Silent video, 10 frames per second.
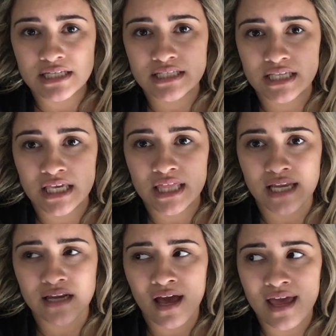can see
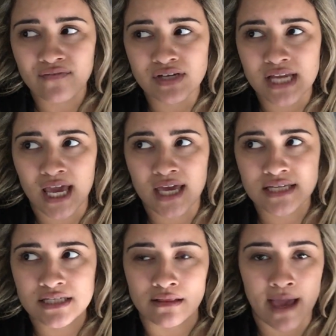that not every day
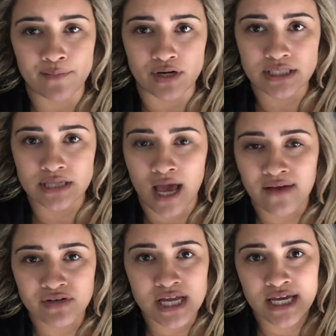is glamorous, not
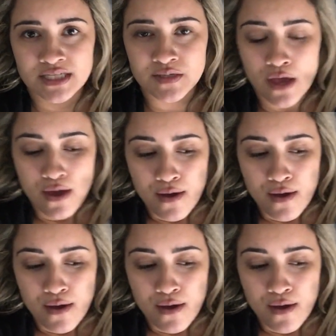every day is